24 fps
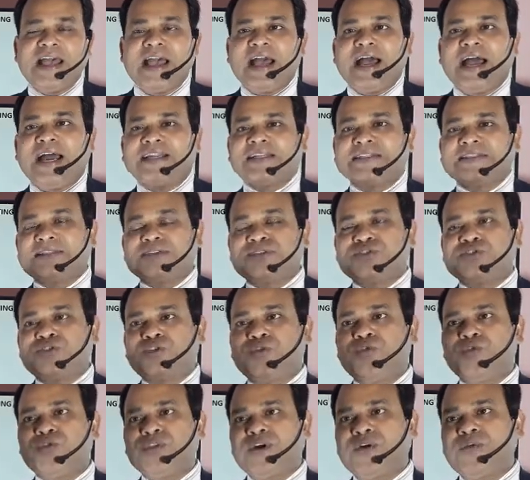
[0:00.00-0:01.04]
And
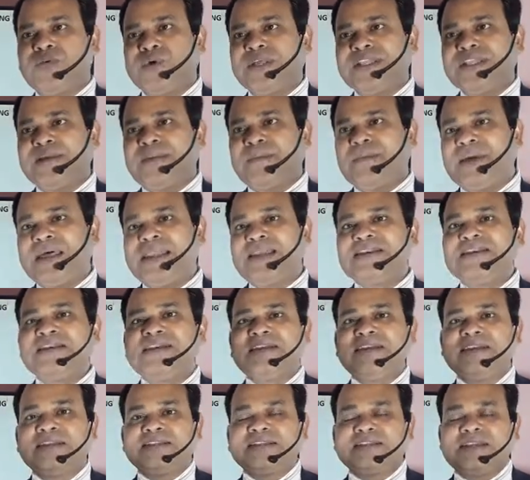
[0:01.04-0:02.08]
so when the
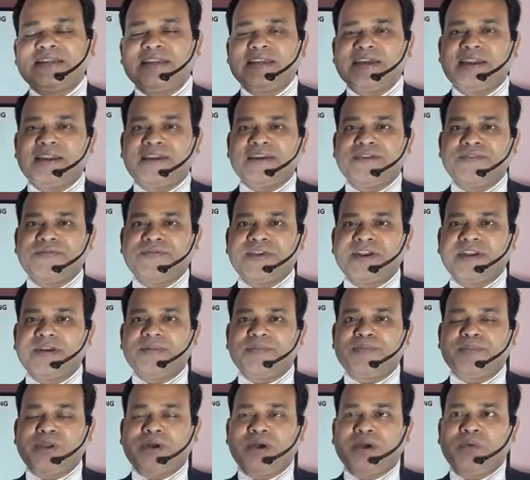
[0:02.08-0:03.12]
melting is there are
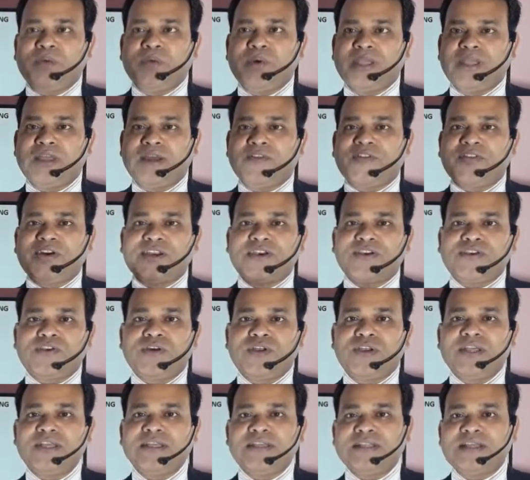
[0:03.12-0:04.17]
different way of
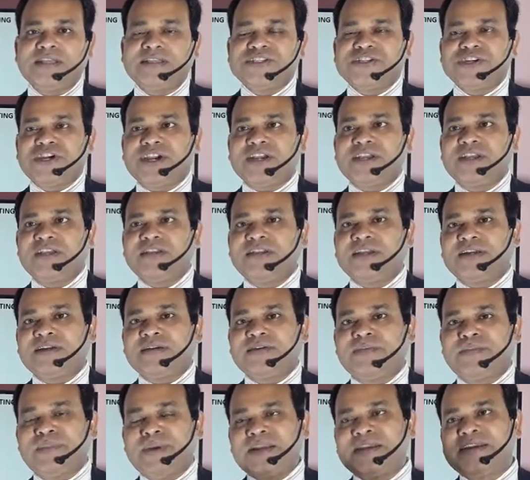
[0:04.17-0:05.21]
controlling, checking that the
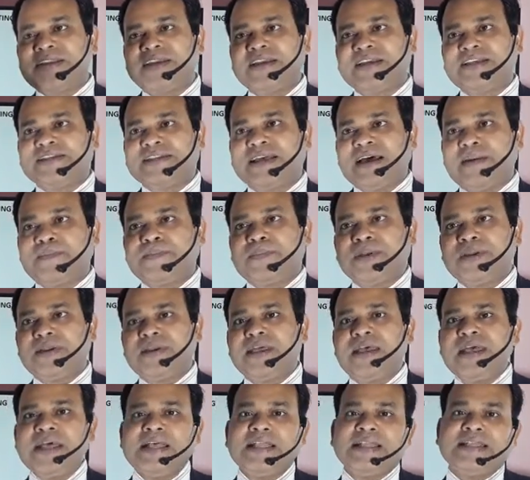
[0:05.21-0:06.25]
melting is happened.
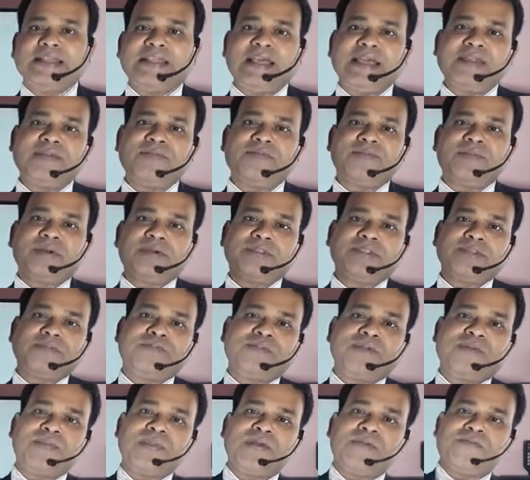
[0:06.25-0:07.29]
Then
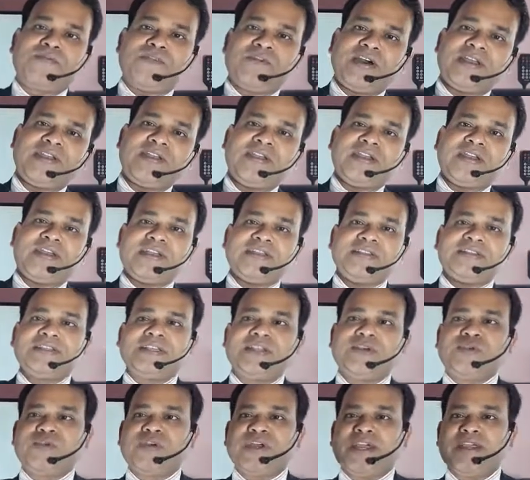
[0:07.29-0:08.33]
from the furnace
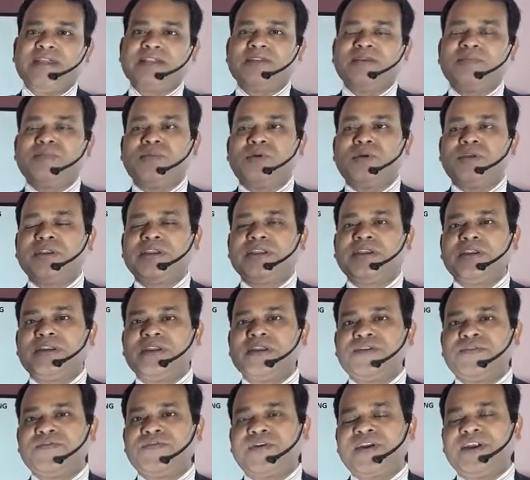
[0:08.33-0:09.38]
you take the mold in a
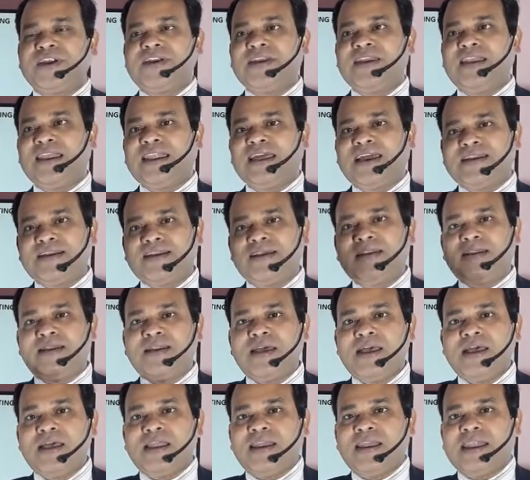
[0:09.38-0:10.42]
different ladle,
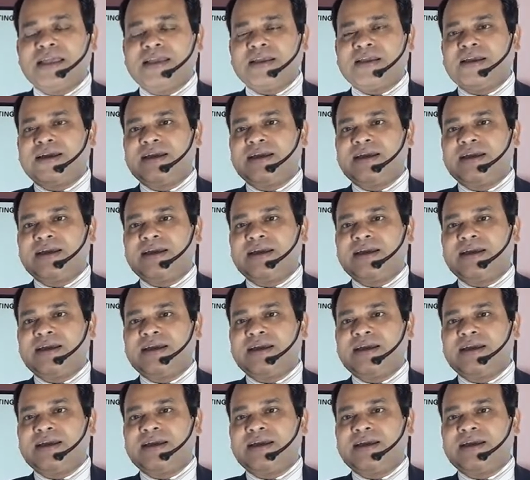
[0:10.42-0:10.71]
like